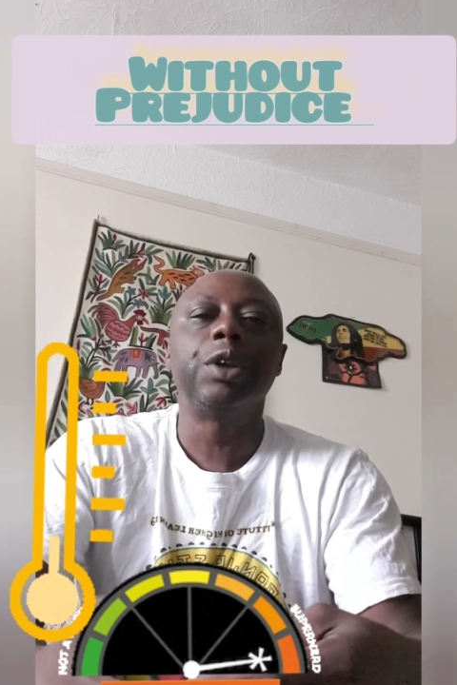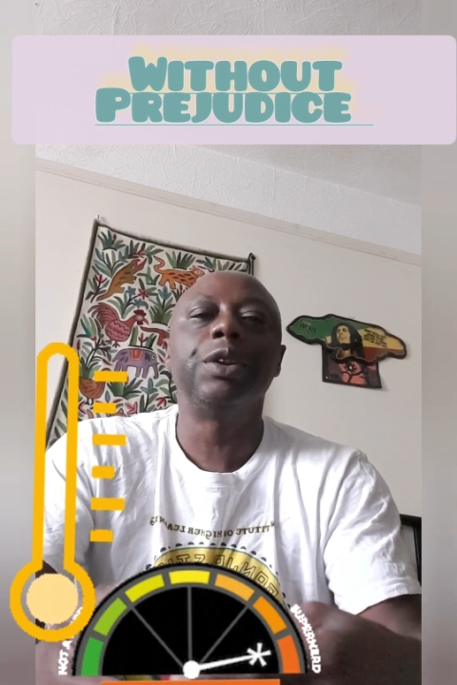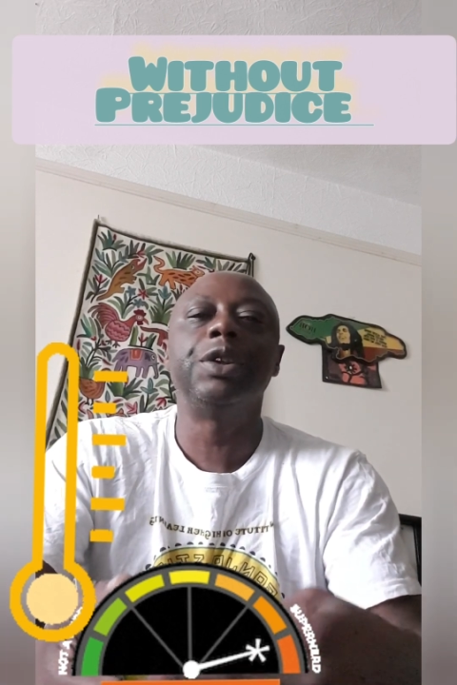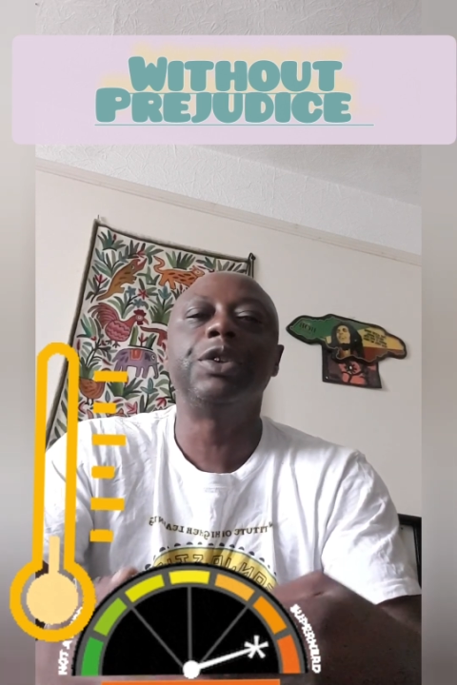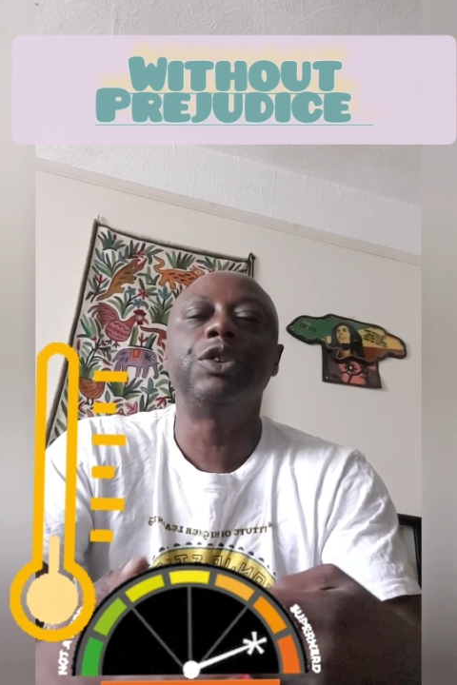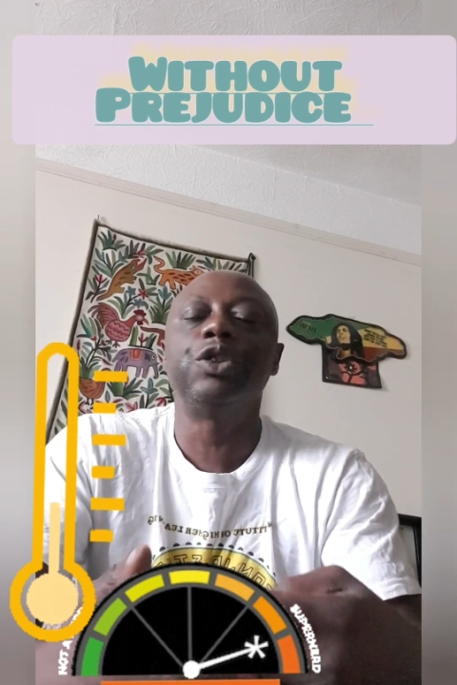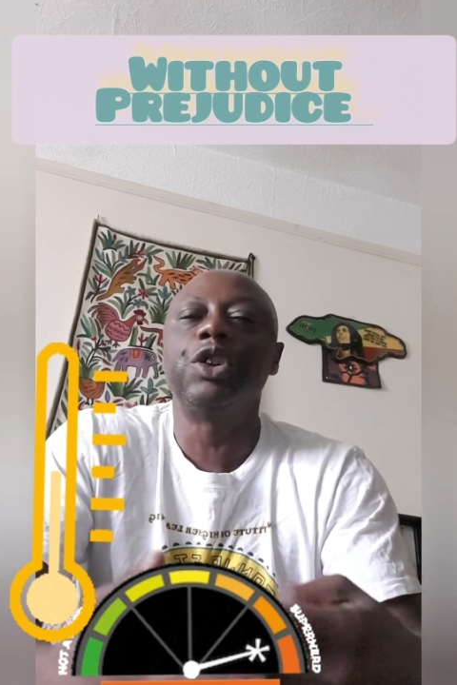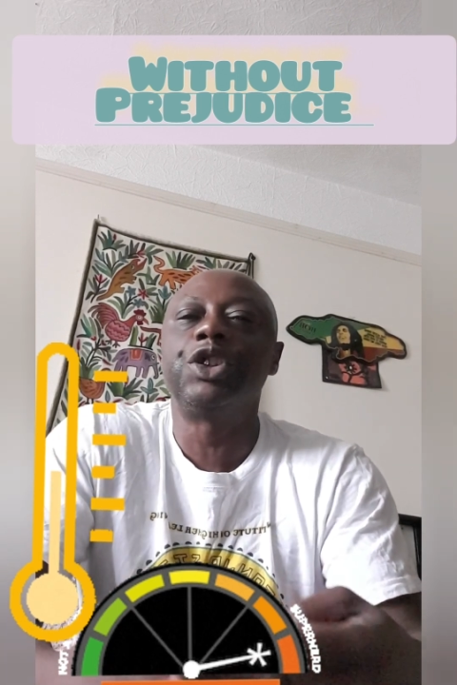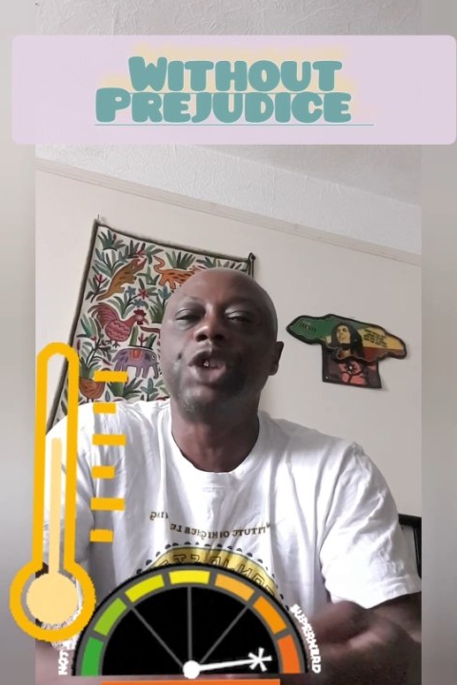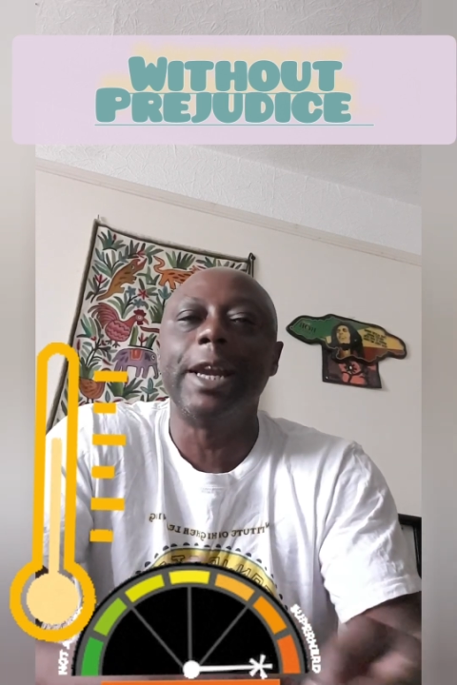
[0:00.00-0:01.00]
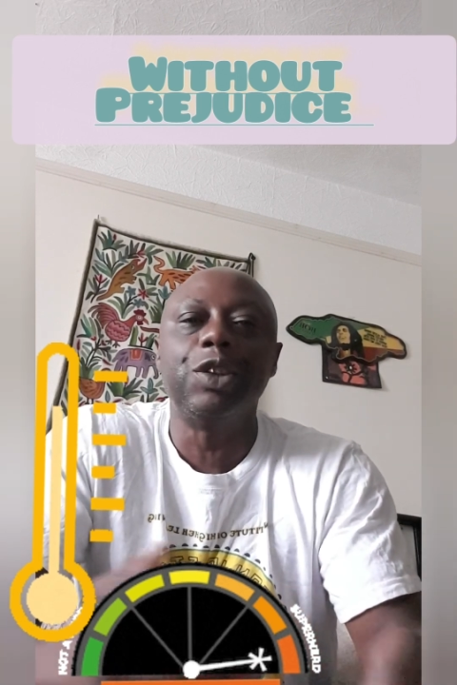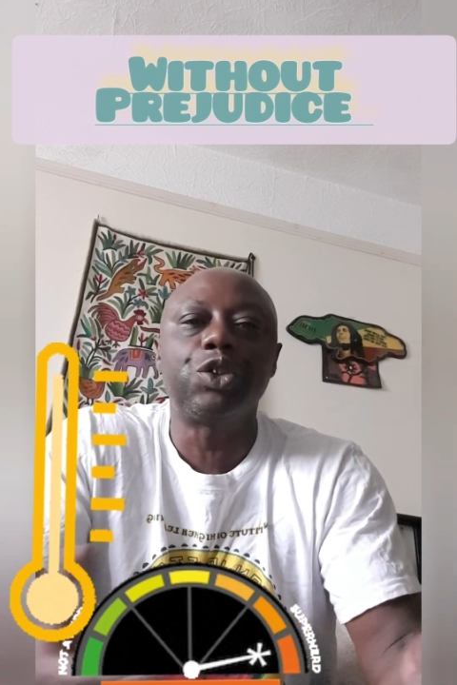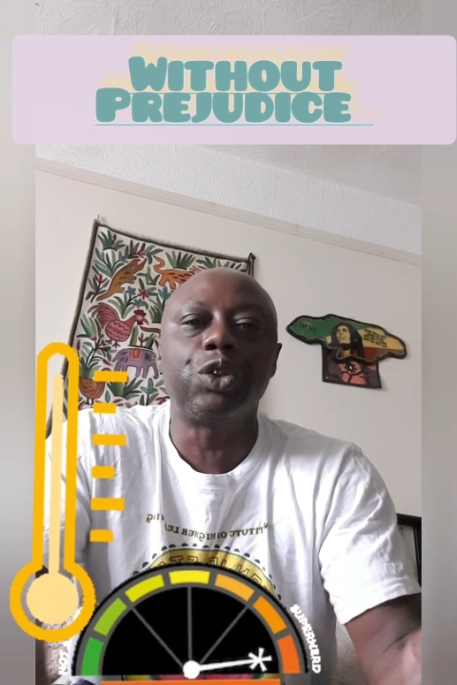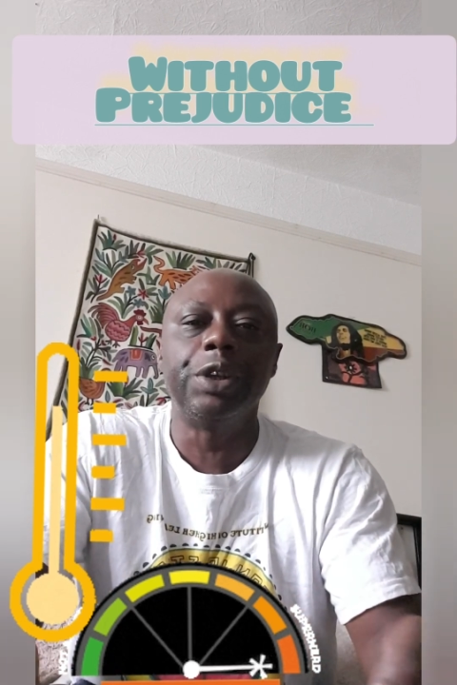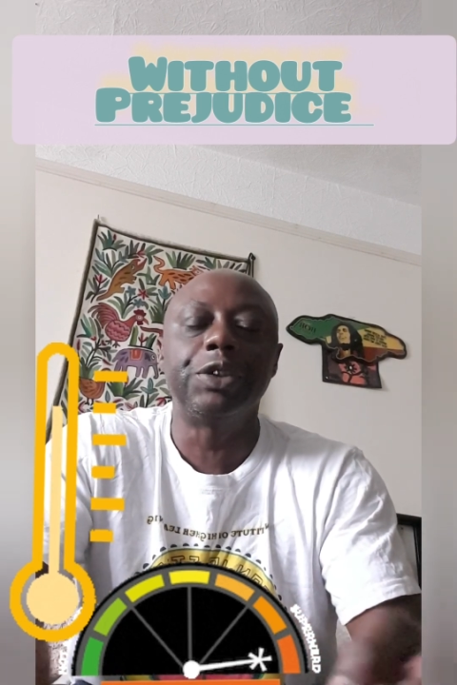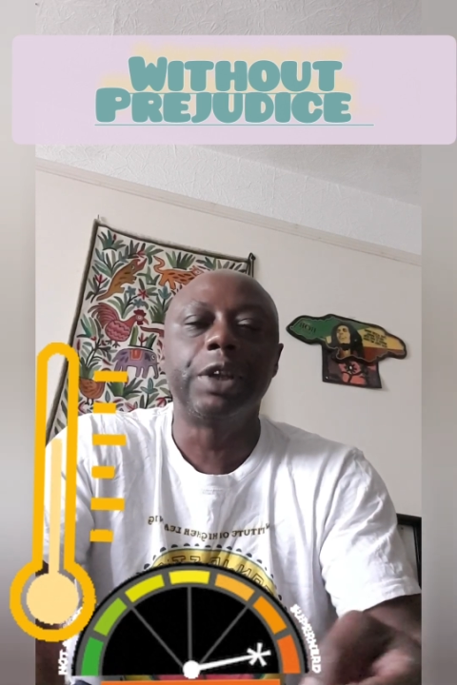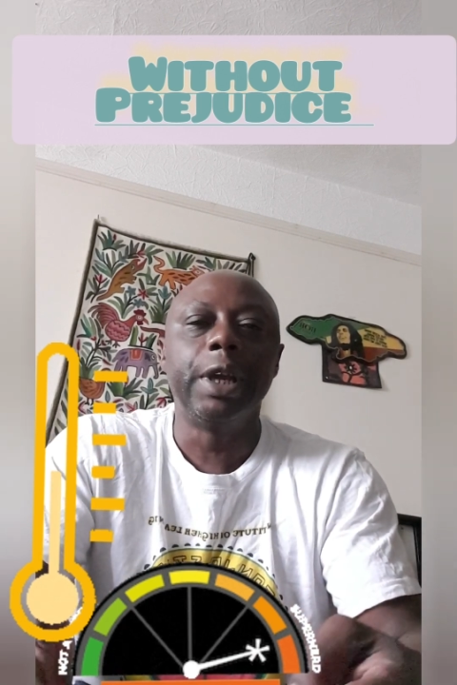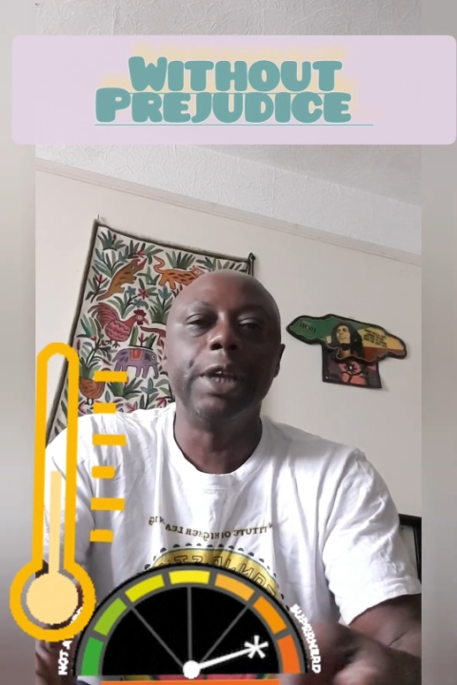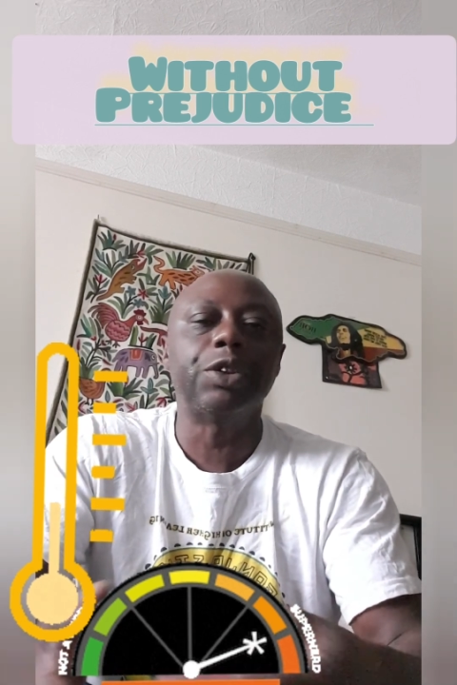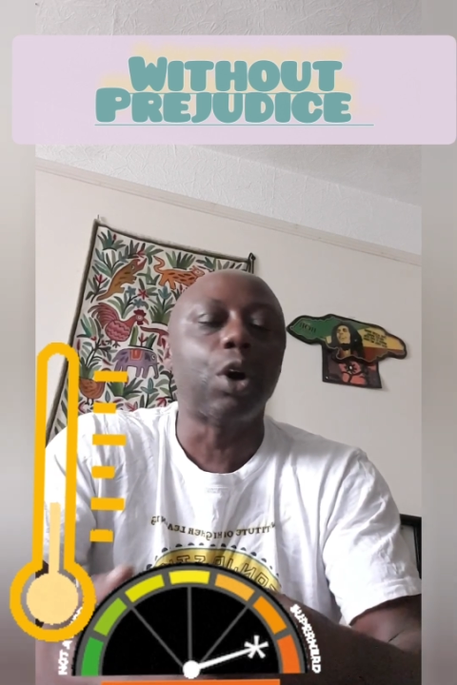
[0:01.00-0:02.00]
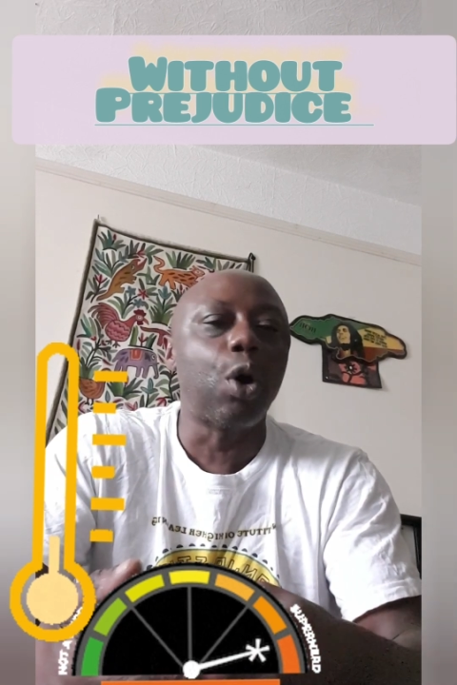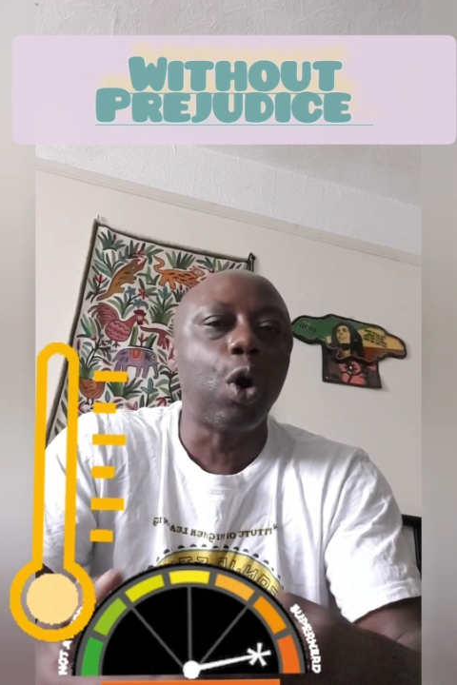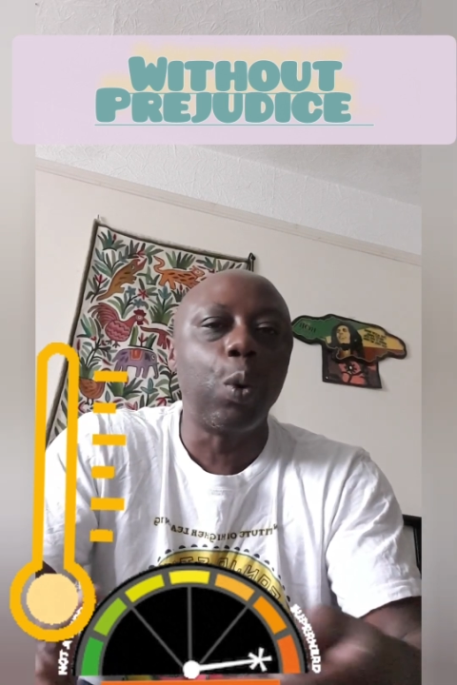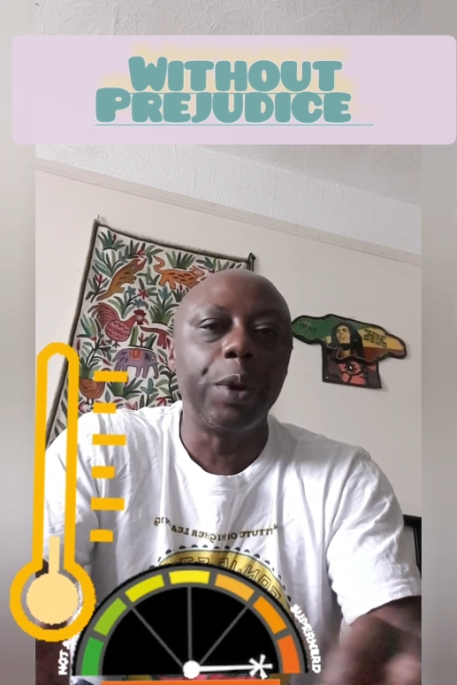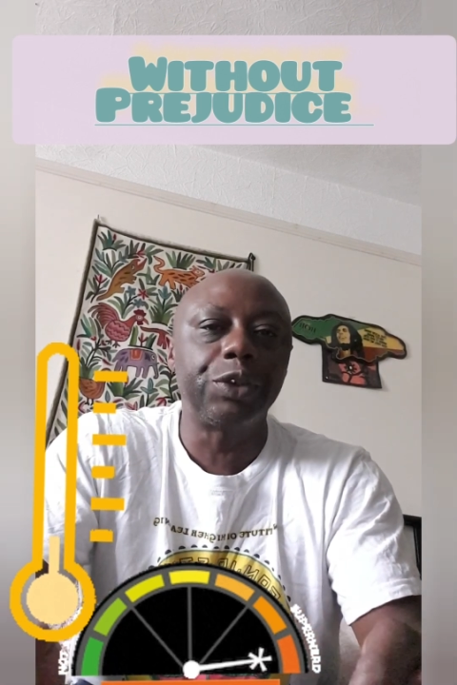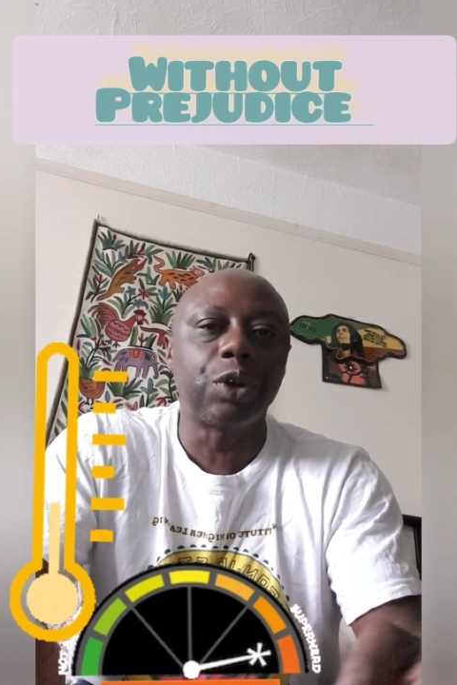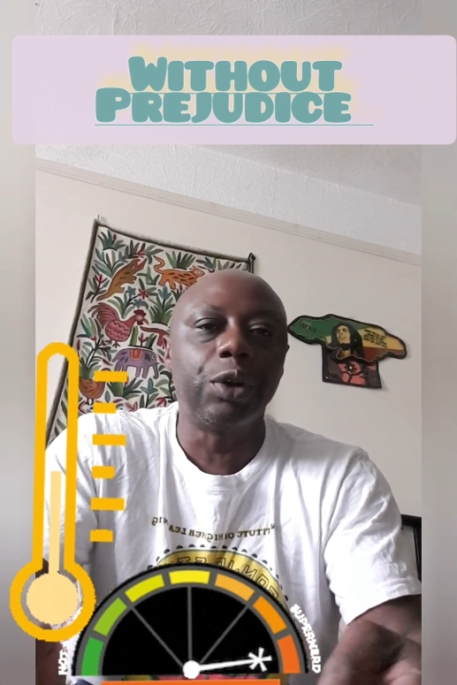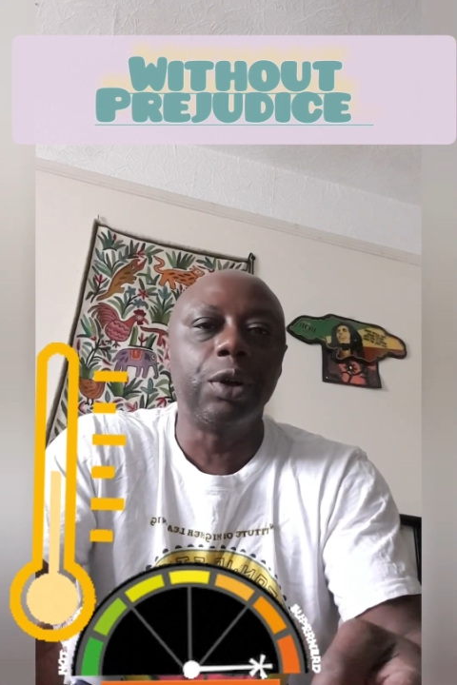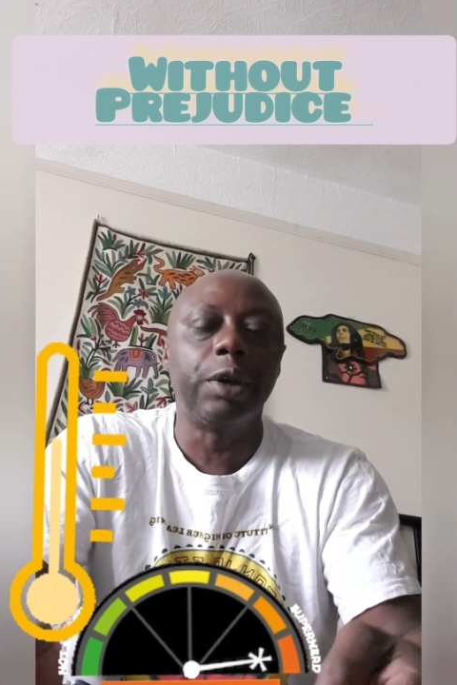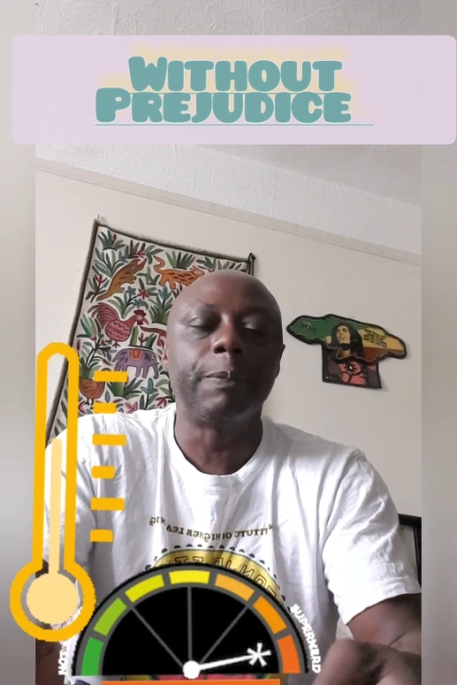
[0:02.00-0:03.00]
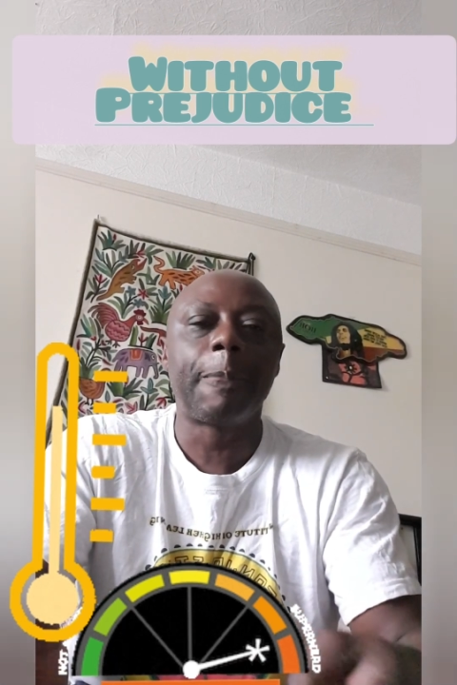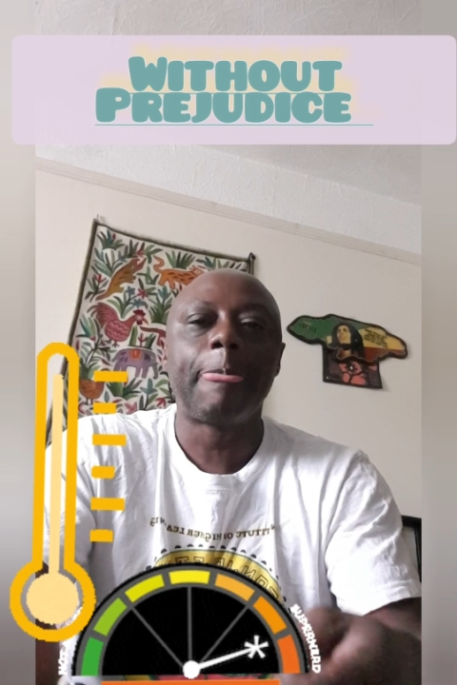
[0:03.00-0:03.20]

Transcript: the centuries. It's always gone on.